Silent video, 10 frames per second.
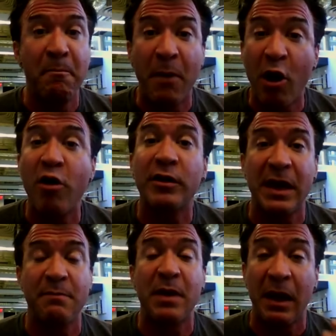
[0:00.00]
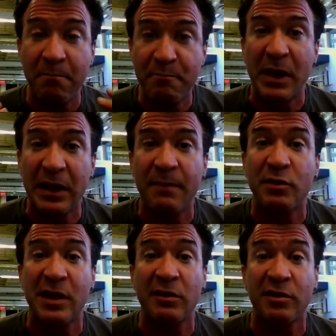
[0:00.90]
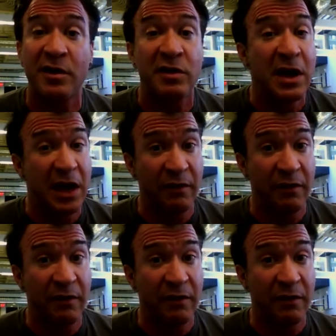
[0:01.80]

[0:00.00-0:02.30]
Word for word: maul him, and beat him senseless.